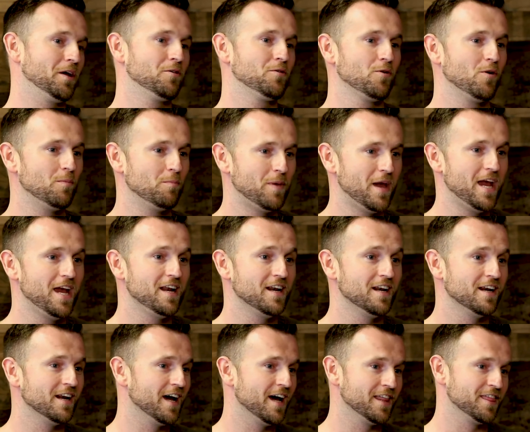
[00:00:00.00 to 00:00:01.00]
like Sean
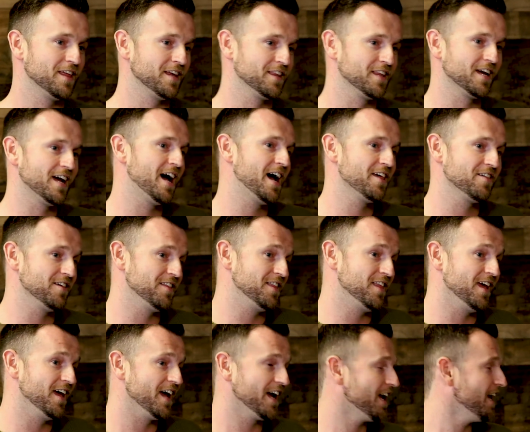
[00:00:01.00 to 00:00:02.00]
Payton. I think the guy's a
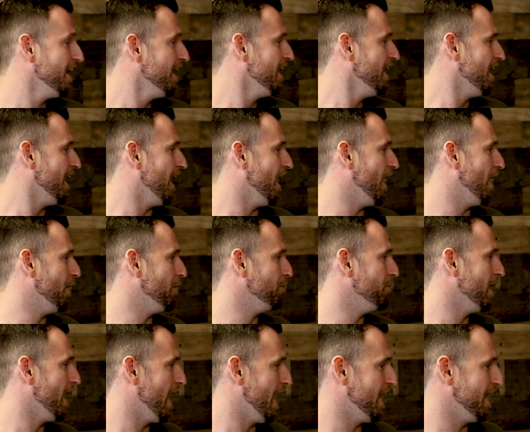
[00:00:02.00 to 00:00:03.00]
dick.
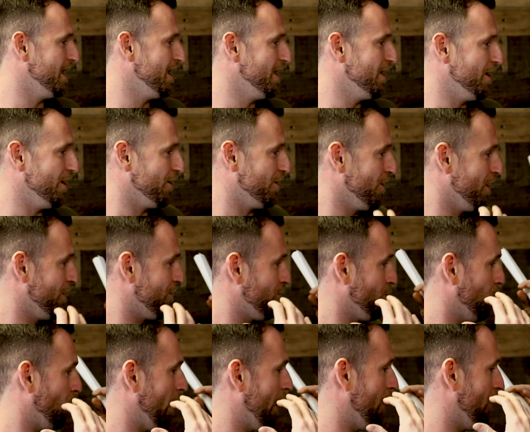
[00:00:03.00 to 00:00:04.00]
And
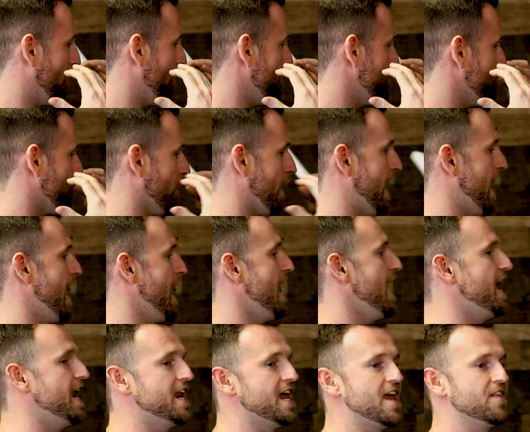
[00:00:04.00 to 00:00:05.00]
it's where your
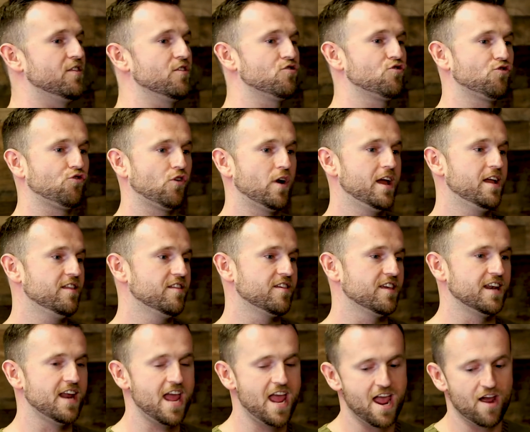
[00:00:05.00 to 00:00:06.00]
head and the
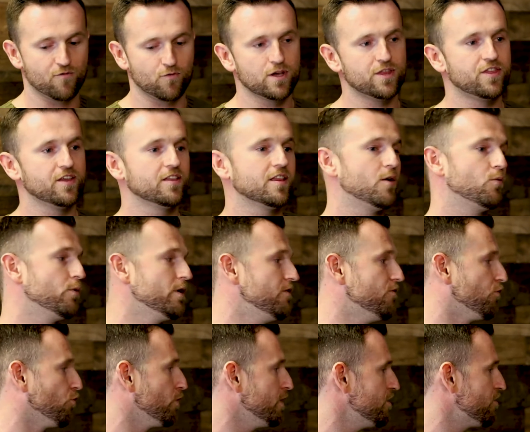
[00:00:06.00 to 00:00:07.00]
trends and everything that
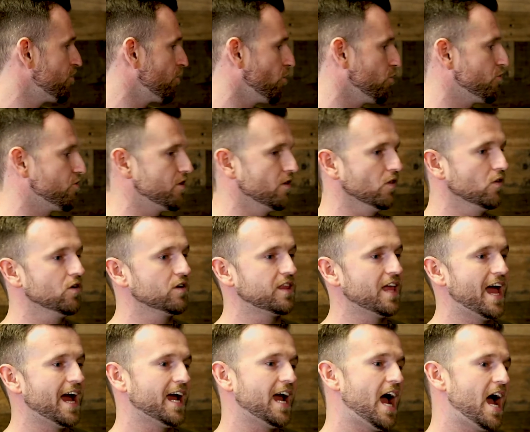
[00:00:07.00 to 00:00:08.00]
we've researched and
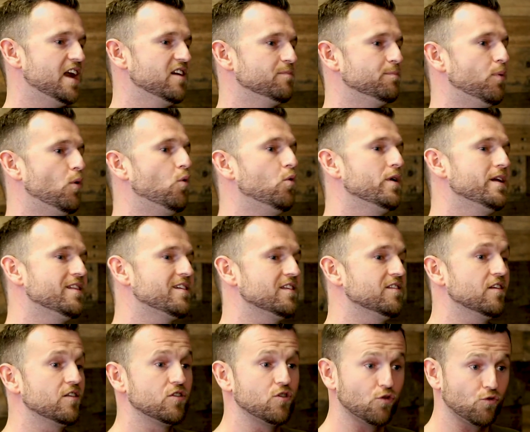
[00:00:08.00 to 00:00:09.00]
looked at kind of points
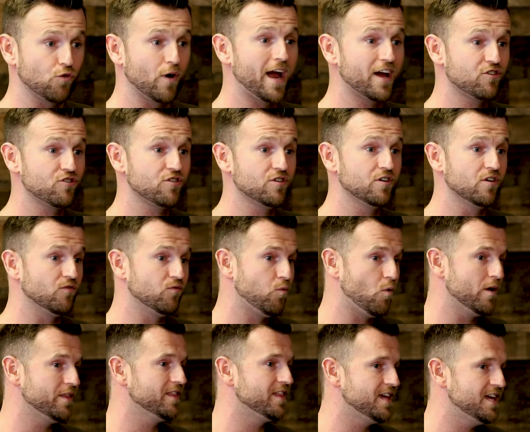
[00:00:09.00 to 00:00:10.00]
in the direction of
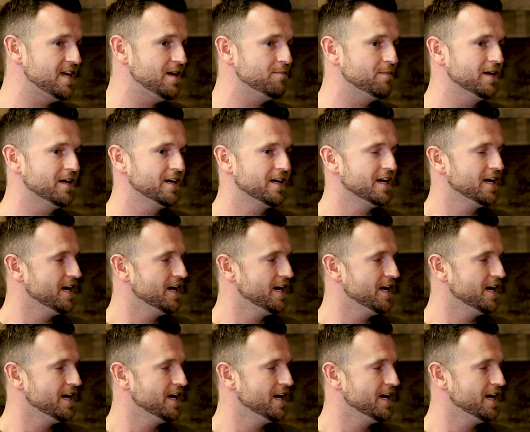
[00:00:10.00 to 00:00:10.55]
one team.